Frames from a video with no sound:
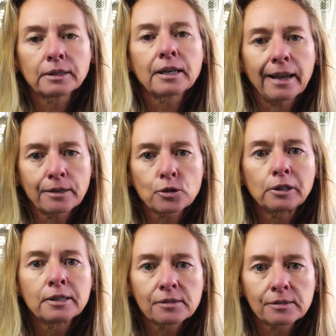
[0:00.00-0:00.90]

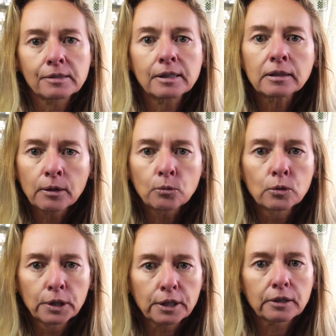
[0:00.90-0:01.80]
actually see the
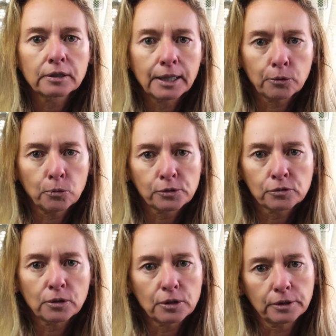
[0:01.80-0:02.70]
work that was
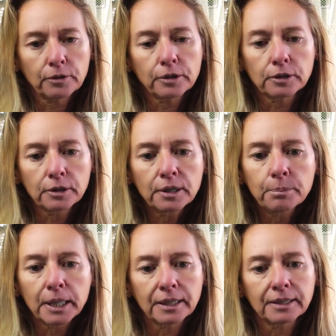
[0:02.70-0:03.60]
done on your
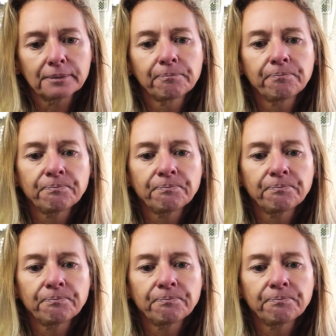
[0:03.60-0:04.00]
beanie.